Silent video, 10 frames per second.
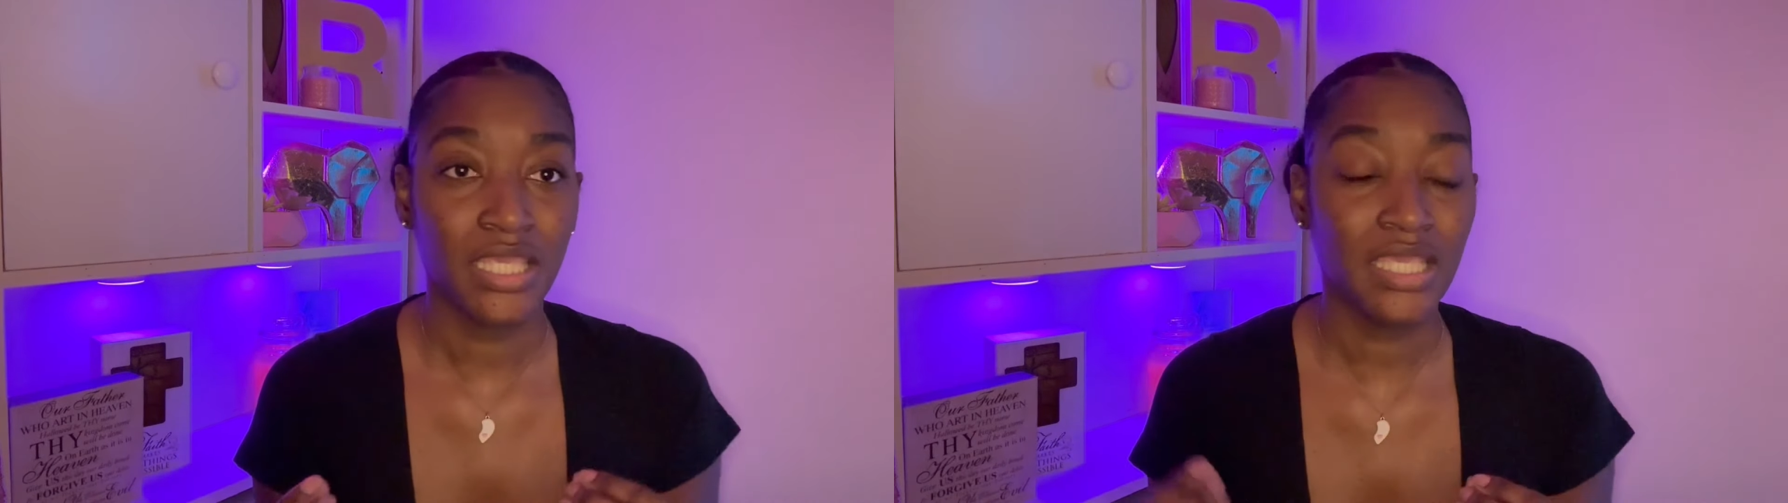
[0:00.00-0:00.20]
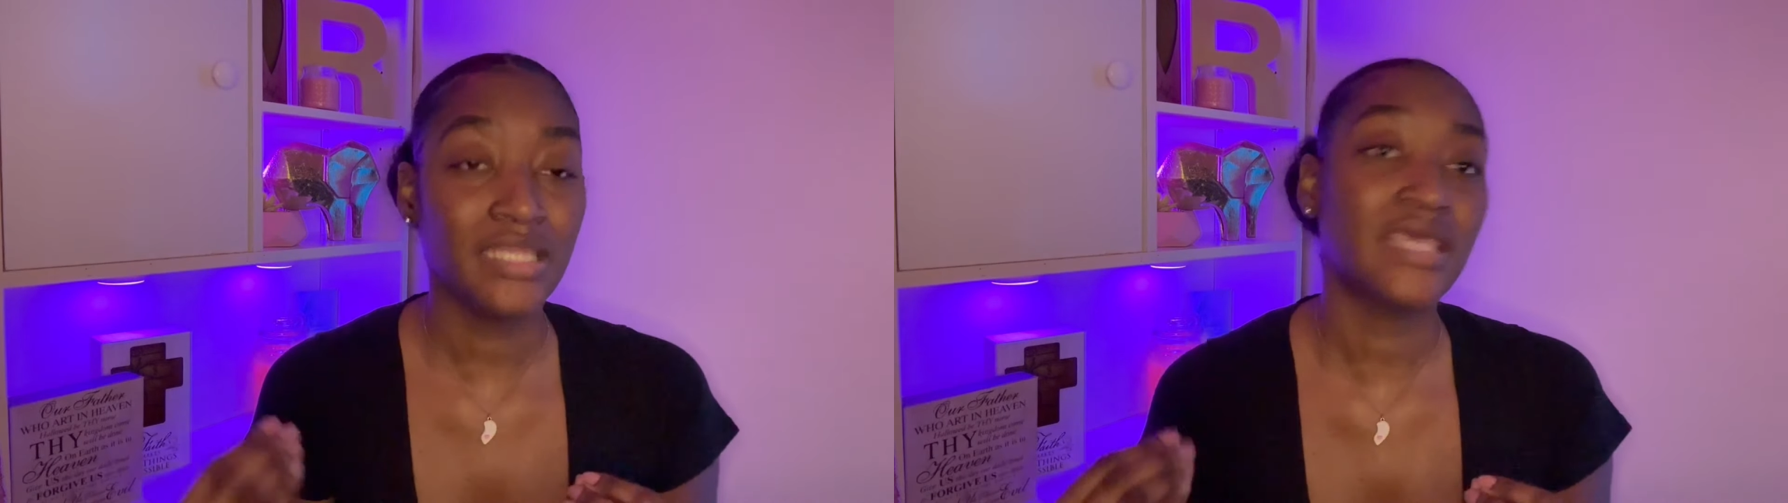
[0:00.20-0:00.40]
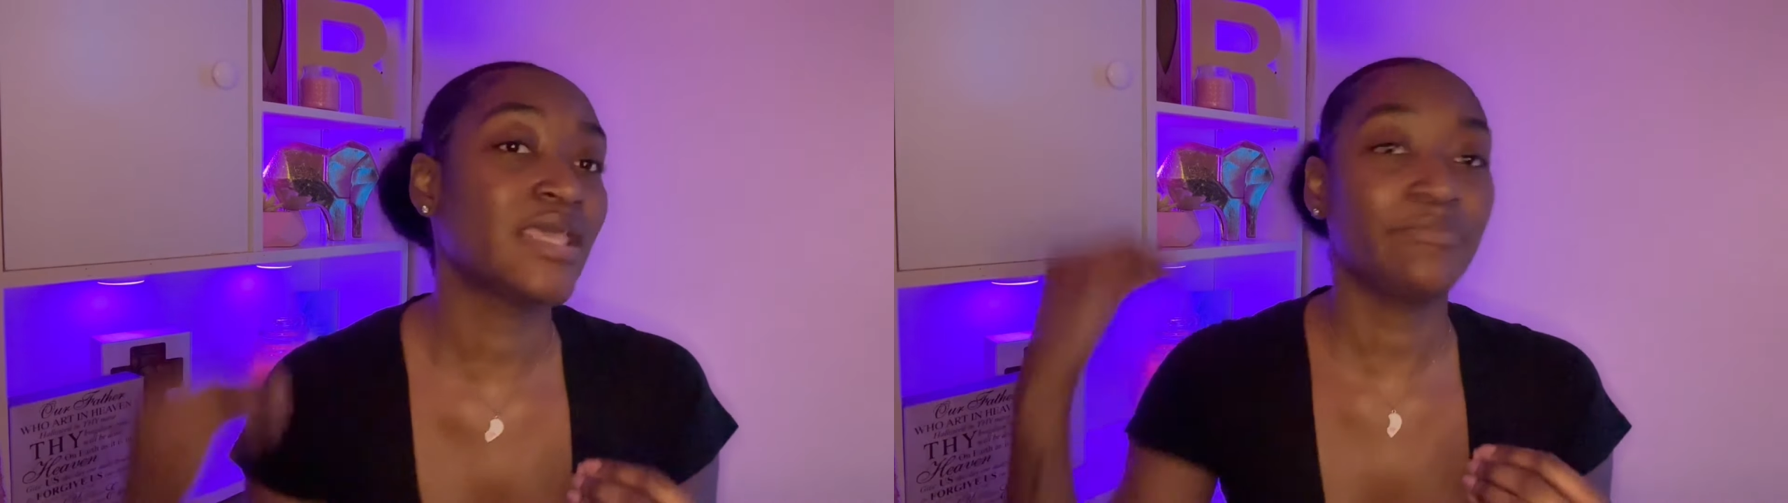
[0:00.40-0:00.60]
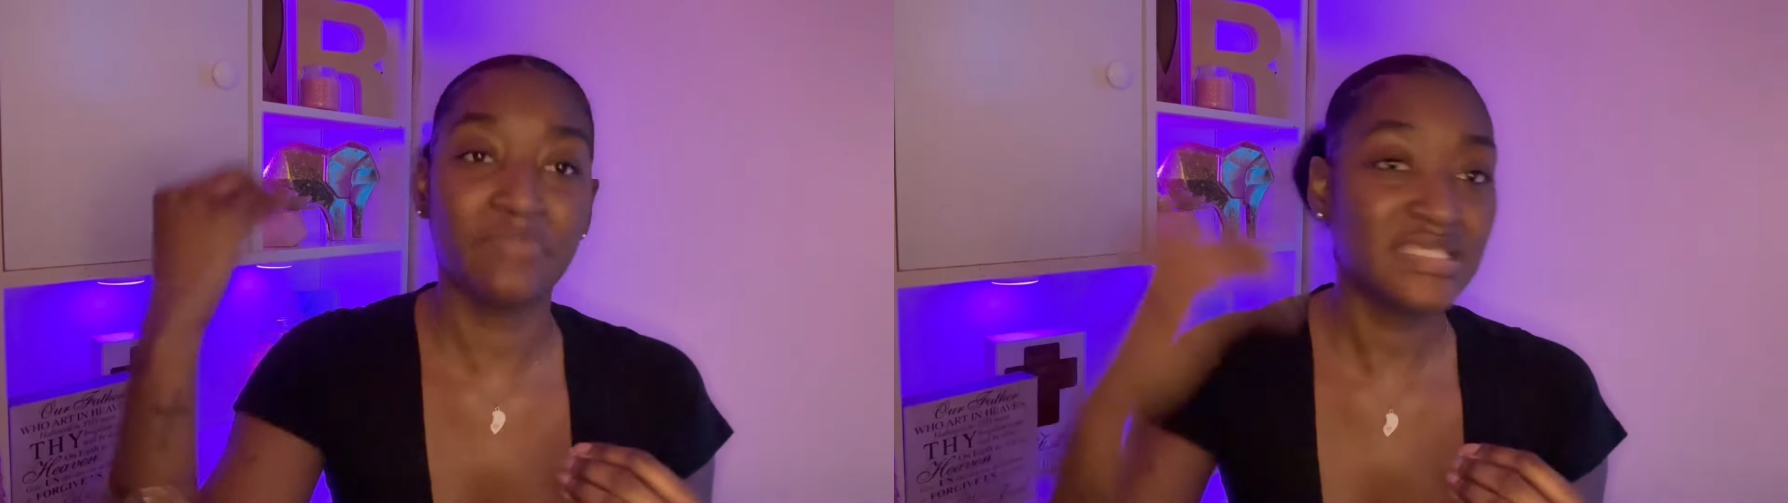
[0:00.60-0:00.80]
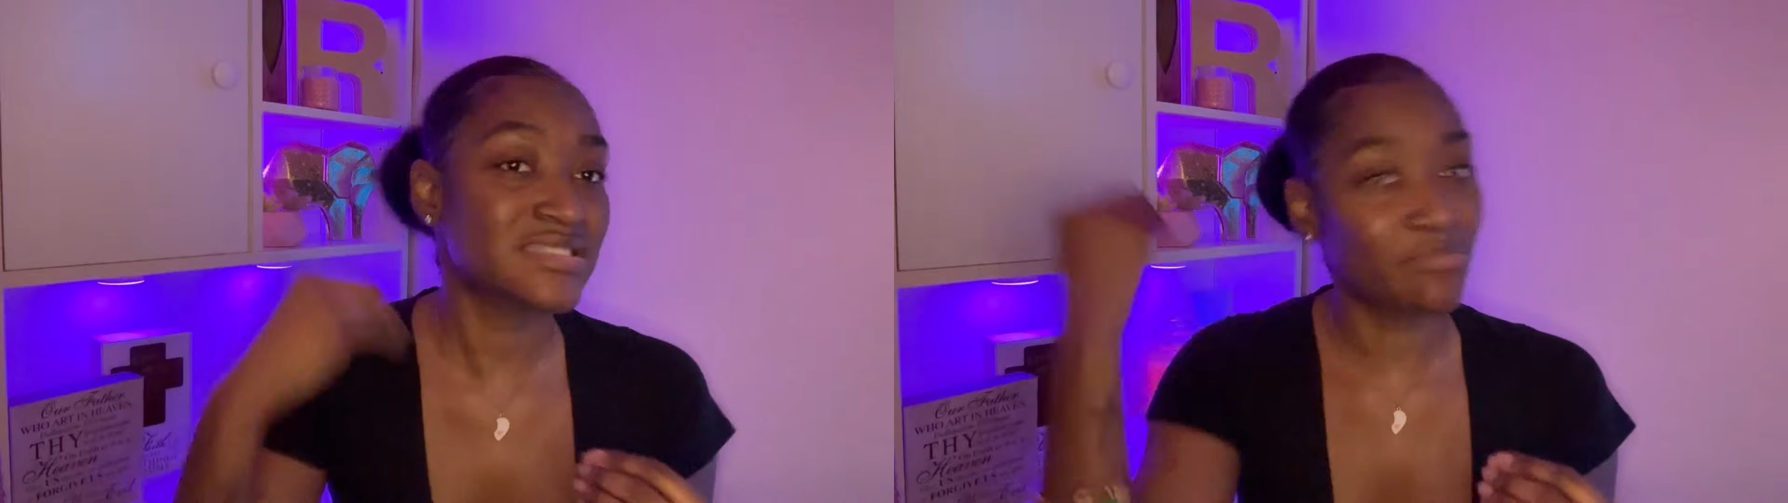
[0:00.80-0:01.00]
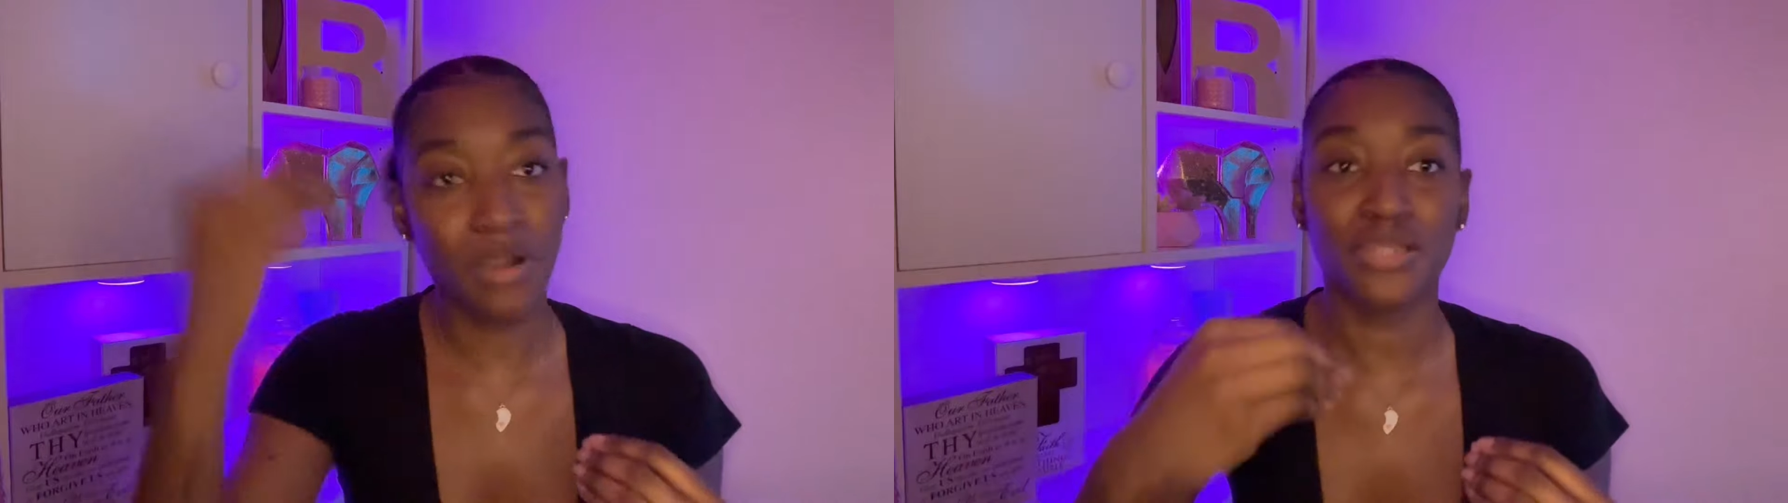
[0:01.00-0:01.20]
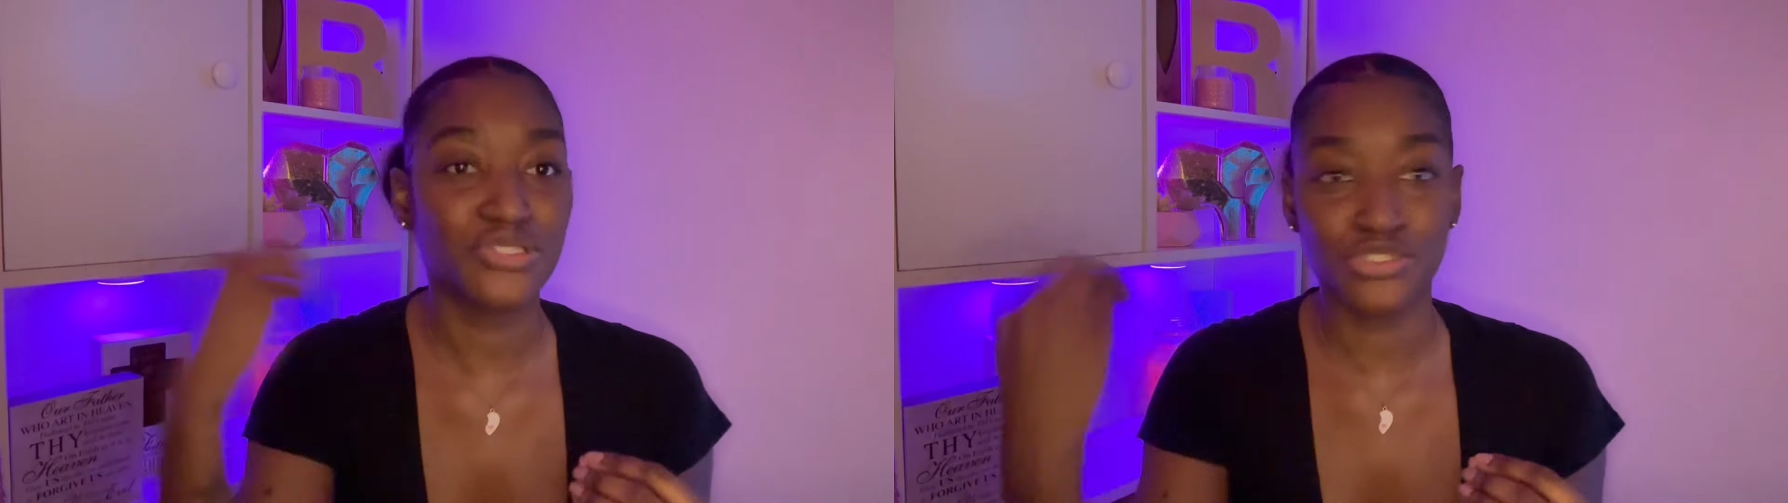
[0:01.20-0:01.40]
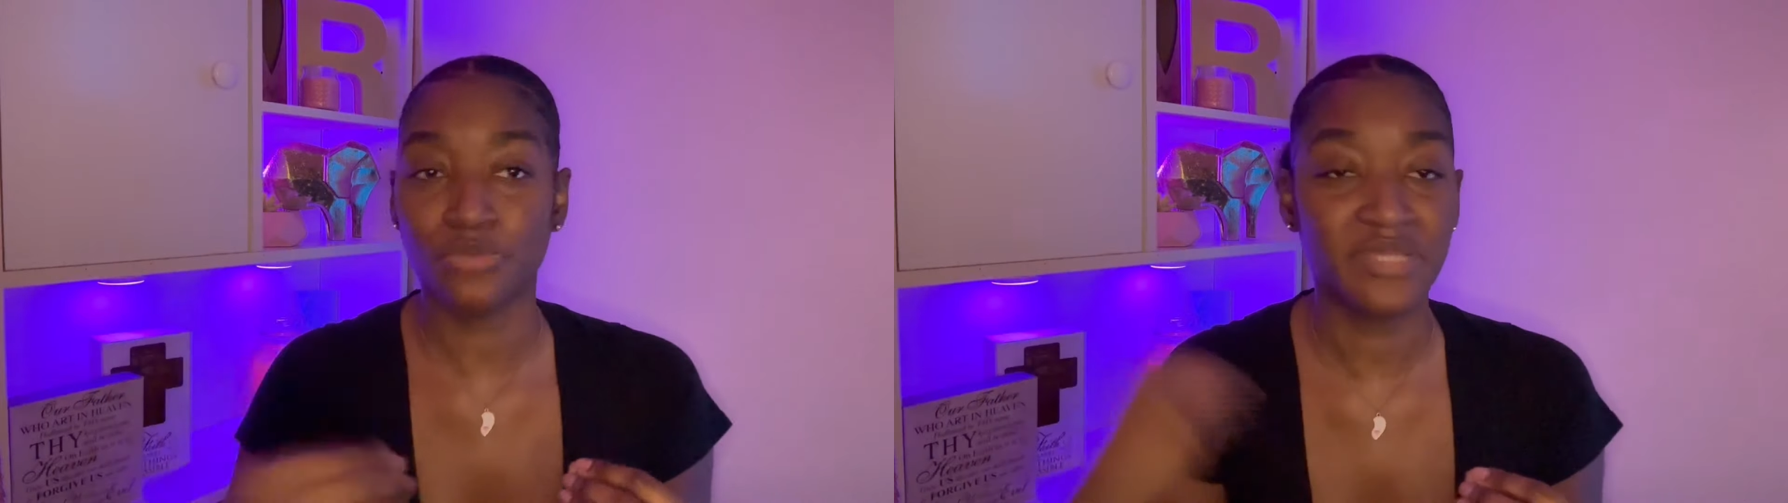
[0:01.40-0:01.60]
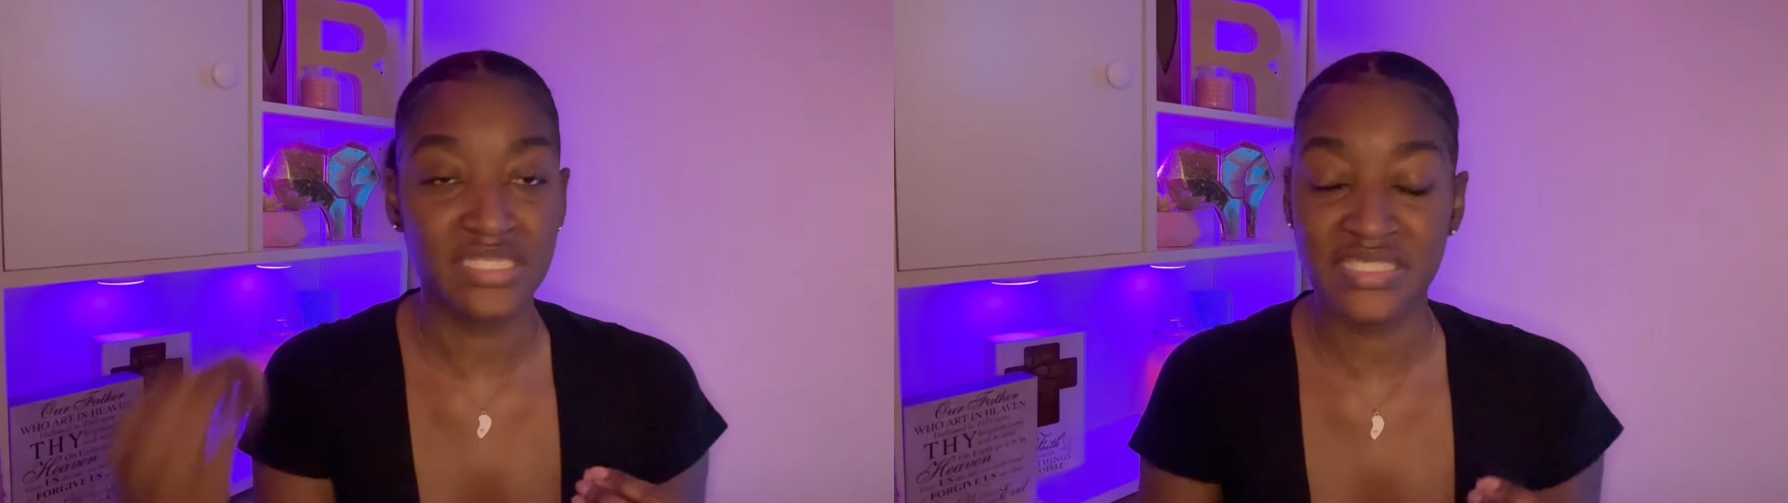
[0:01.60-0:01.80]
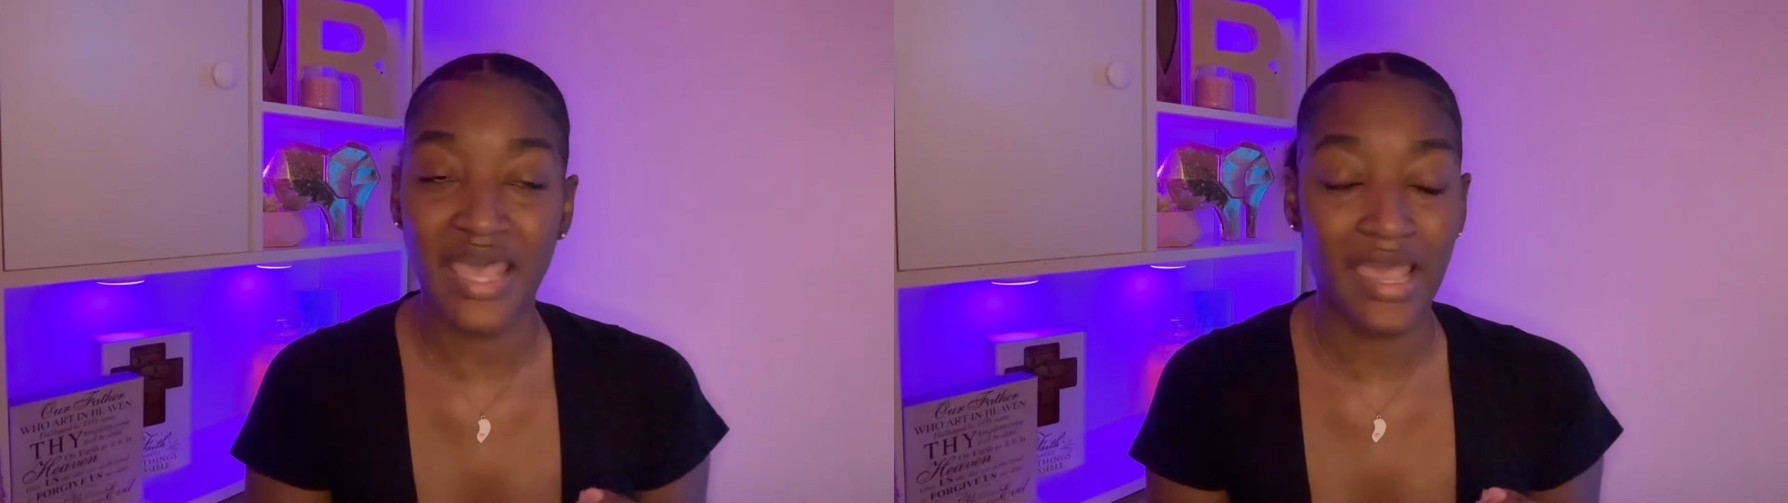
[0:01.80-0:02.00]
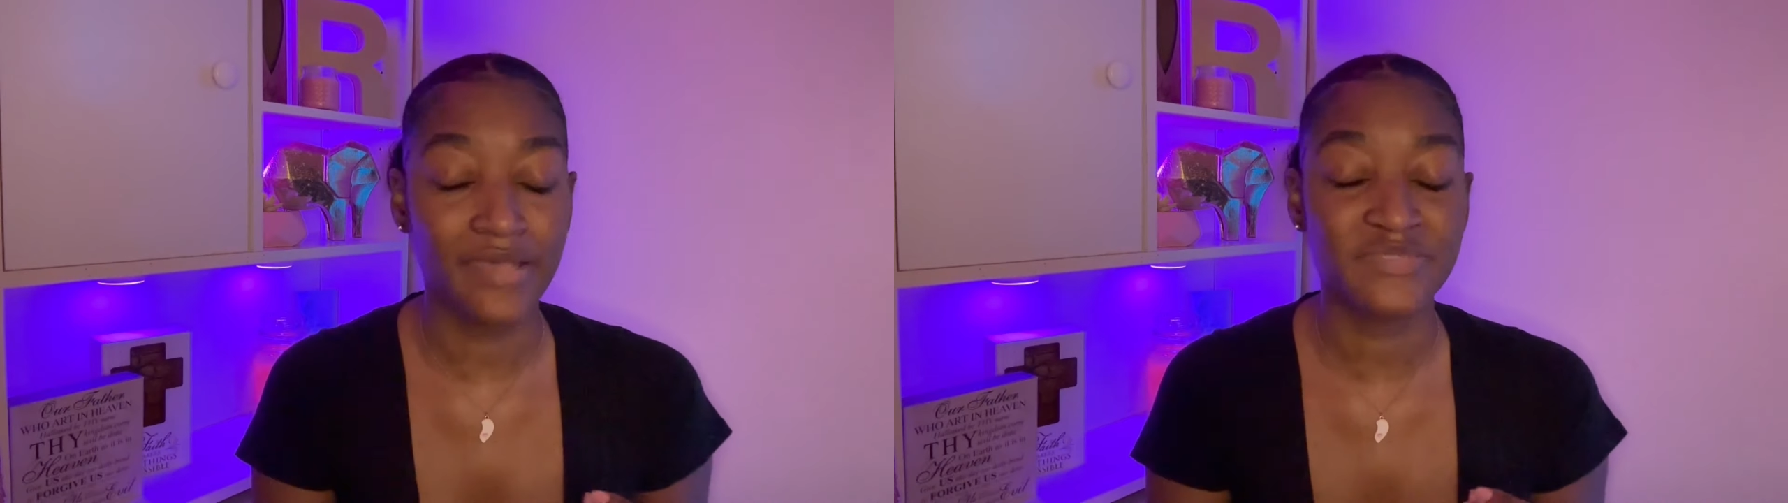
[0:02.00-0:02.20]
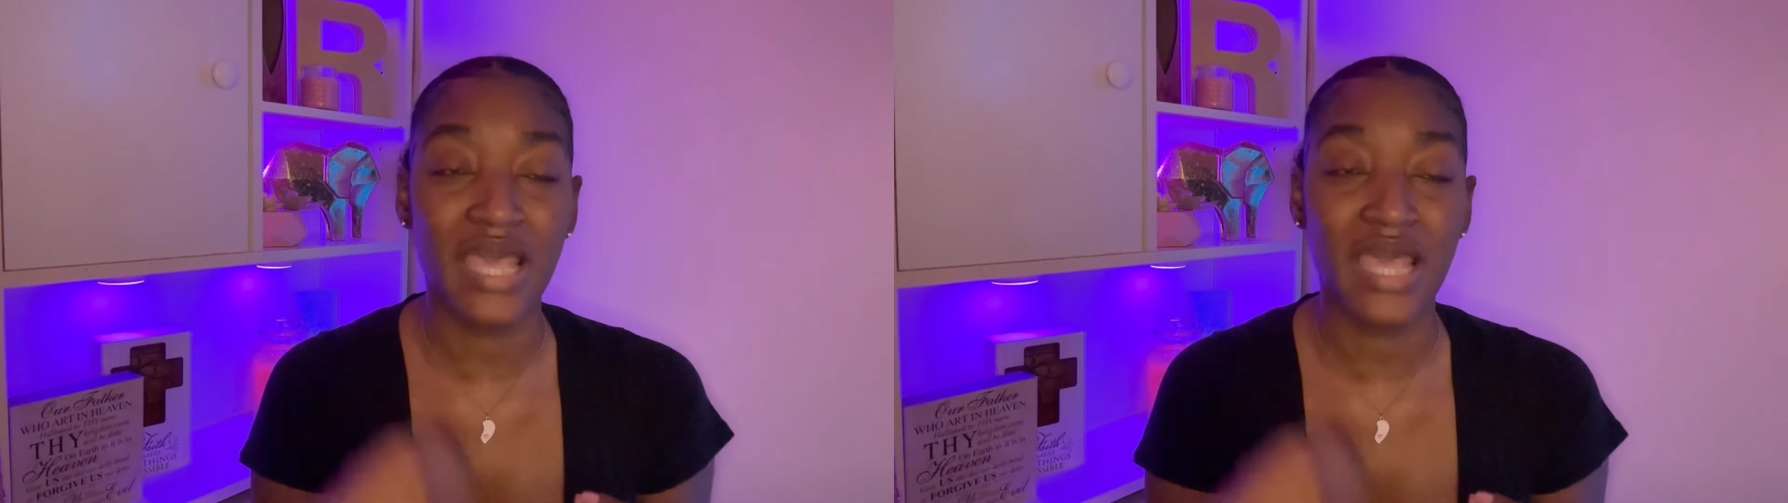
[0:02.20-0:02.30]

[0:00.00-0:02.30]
it, it missed the mark so many times.